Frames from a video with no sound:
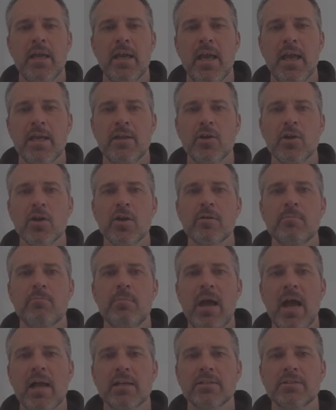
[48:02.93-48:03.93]
and earn
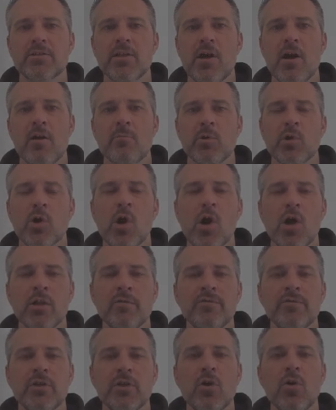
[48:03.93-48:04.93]
back some or all
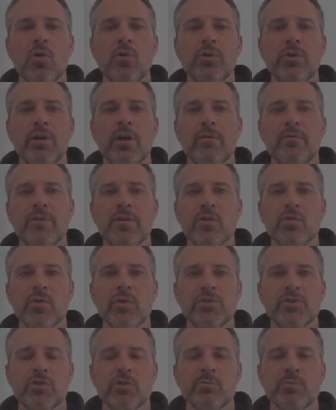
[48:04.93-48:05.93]
of the gold of the
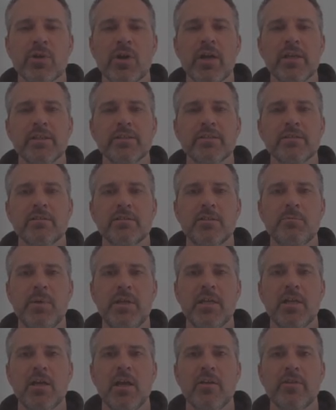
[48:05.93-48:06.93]
original price,
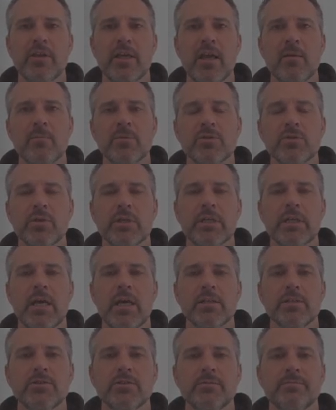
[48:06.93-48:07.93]
depending how the game is
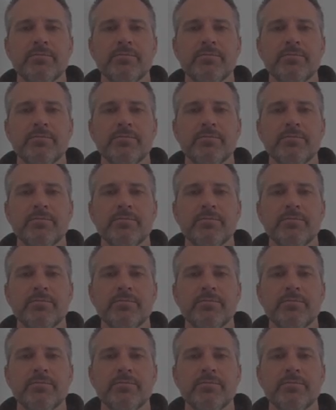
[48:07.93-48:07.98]
organized.